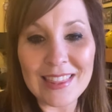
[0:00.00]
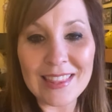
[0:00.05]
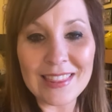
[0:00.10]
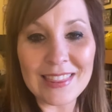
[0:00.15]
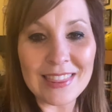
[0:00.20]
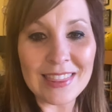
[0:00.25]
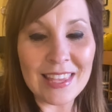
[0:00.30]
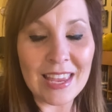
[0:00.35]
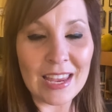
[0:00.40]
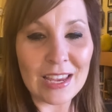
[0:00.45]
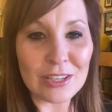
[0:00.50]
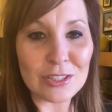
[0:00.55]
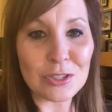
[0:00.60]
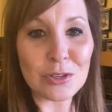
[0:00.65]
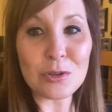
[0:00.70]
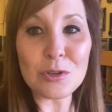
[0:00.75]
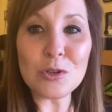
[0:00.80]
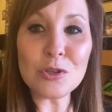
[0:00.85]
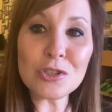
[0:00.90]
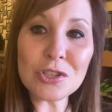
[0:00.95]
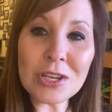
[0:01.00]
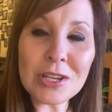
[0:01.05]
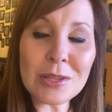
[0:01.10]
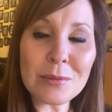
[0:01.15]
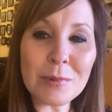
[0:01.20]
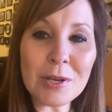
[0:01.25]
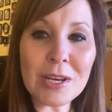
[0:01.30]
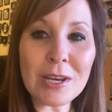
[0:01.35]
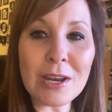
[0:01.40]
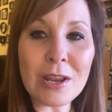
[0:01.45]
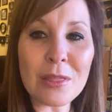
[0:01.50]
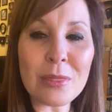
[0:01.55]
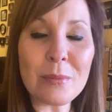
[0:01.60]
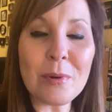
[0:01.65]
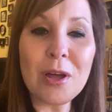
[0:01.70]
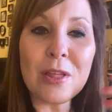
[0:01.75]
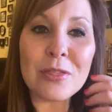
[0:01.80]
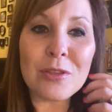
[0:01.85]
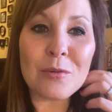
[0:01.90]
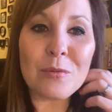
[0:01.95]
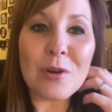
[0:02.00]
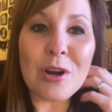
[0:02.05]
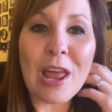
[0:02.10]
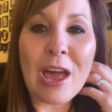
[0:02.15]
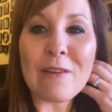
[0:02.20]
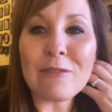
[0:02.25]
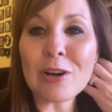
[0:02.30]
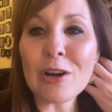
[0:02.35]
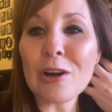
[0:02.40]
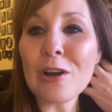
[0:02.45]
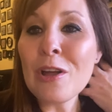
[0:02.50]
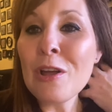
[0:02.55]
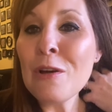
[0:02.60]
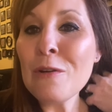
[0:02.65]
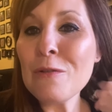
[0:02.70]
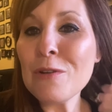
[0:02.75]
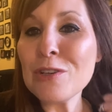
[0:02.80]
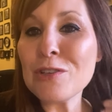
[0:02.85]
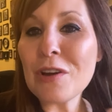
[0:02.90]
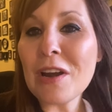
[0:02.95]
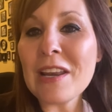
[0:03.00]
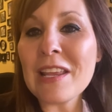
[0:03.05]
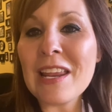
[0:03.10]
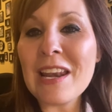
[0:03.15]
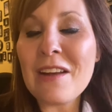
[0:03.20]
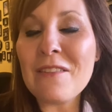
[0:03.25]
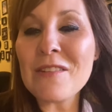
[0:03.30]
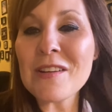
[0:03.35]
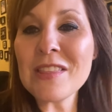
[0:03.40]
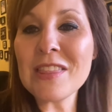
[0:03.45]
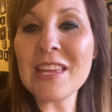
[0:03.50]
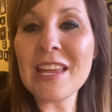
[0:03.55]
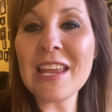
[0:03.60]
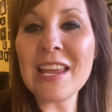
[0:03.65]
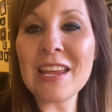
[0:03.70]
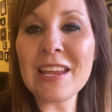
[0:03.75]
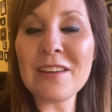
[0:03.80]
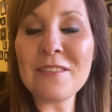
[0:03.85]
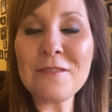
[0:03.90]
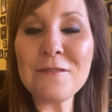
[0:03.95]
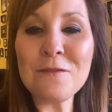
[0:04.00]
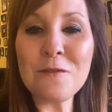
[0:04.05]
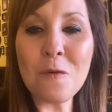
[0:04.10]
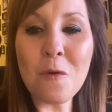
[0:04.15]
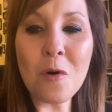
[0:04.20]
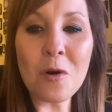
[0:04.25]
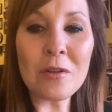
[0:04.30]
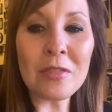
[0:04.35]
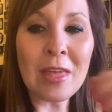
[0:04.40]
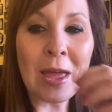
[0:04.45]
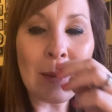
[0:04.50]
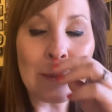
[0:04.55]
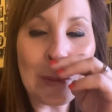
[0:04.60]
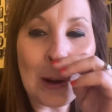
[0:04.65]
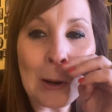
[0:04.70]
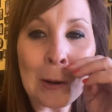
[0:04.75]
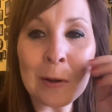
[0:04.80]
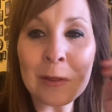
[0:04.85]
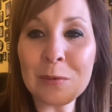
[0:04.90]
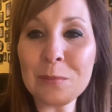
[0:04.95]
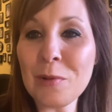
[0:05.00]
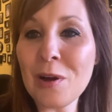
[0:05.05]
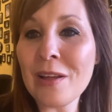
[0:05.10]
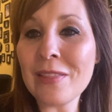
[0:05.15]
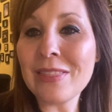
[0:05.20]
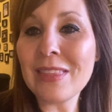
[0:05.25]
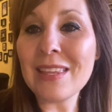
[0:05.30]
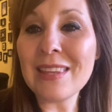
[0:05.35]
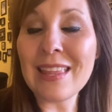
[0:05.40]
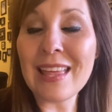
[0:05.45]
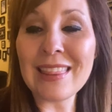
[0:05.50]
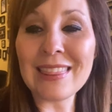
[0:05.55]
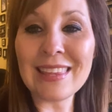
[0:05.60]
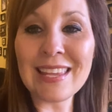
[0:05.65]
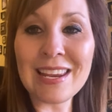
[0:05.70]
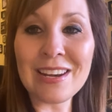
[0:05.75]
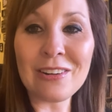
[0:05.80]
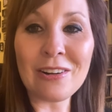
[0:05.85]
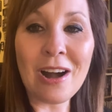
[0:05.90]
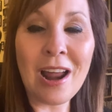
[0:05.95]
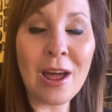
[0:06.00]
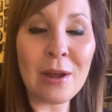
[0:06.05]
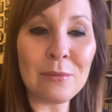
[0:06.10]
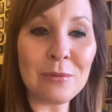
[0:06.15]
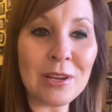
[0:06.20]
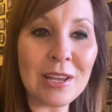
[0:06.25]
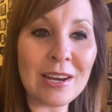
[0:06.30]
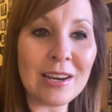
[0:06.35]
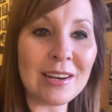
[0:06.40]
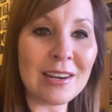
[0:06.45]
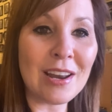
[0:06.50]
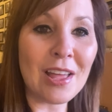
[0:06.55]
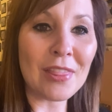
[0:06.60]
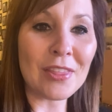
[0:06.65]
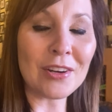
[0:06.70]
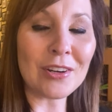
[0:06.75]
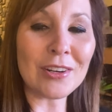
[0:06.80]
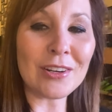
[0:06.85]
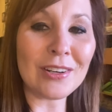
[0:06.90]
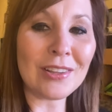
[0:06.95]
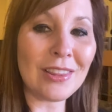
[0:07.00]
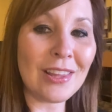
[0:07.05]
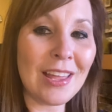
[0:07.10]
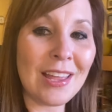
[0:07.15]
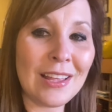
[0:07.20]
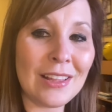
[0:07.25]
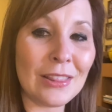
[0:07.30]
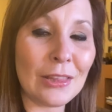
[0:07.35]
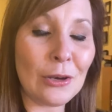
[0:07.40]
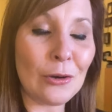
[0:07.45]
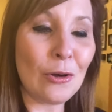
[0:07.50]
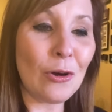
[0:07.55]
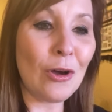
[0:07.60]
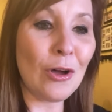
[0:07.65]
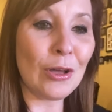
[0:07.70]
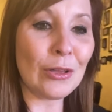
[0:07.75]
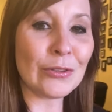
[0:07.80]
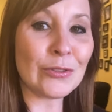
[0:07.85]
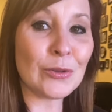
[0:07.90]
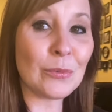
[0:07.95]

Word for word: thing. So usually in the beginning of the month or whatever, we try to get everything for that part of the month, and then later on we get another like little haul.